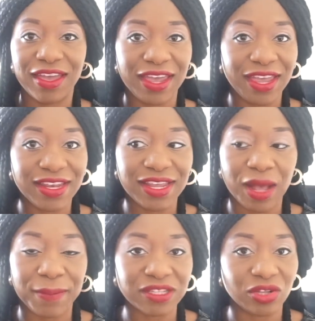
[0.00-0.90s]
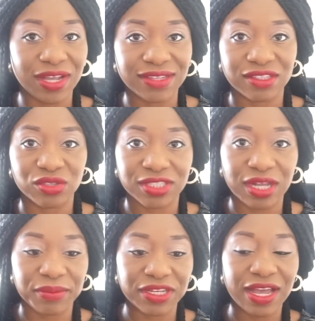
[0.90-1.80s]
Any app, as long as it's
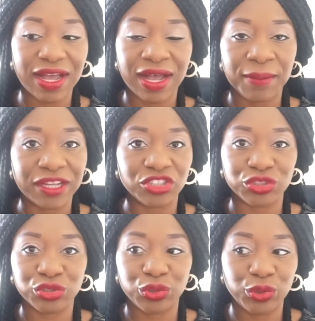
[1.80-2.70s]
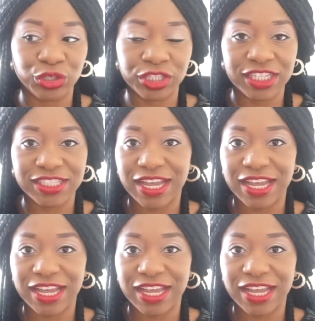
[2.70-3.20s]
social media app, I just go on it.